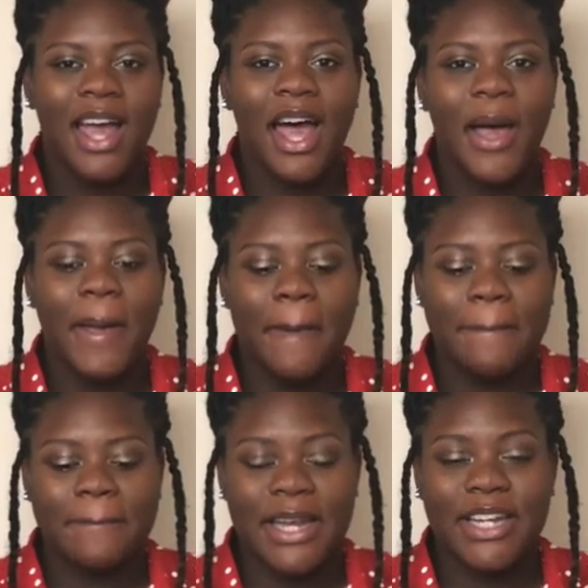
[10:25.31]

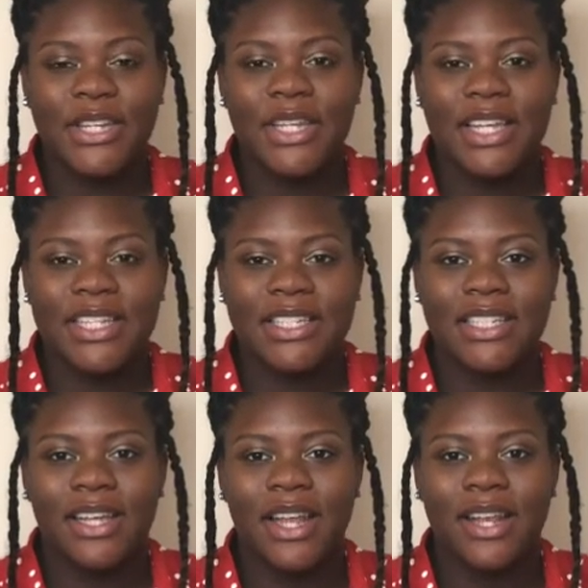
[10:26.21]
But I did
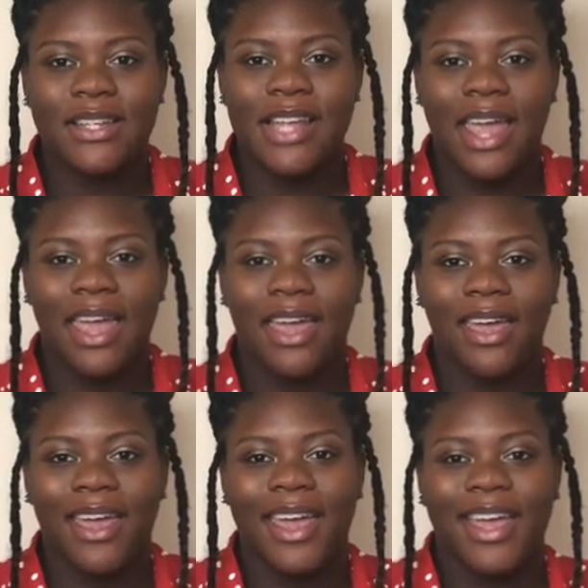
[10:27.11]
take
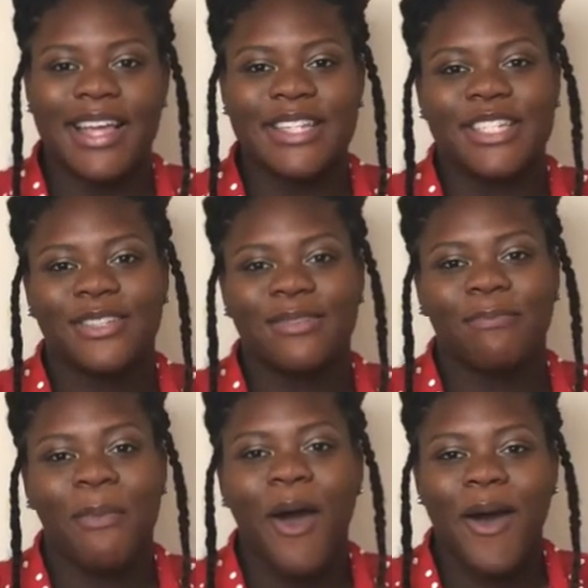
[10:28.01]
a
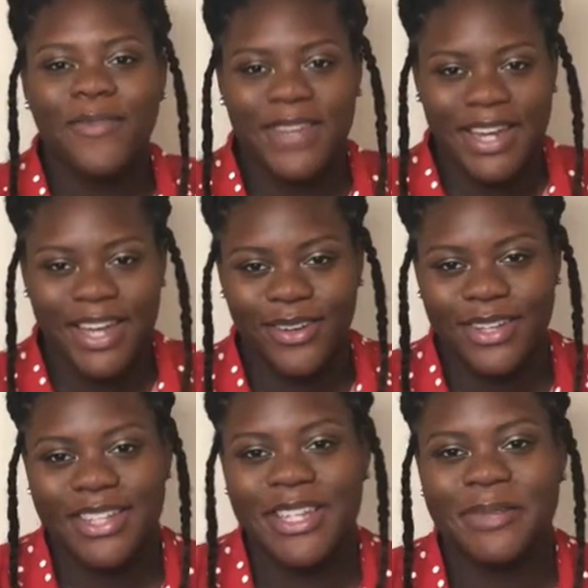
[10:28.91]
small video
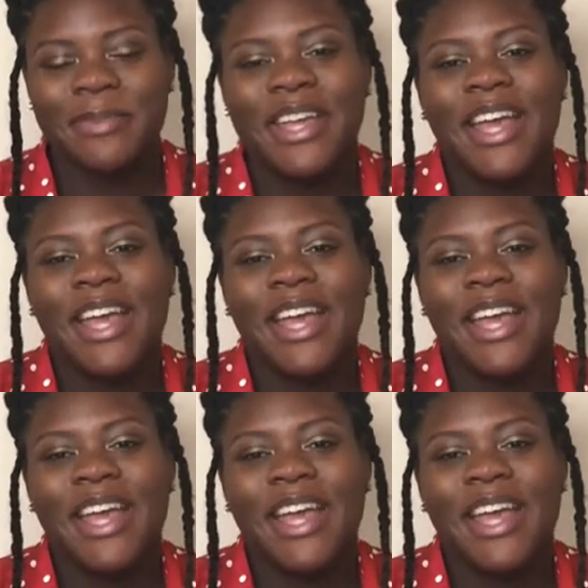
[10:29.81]
clip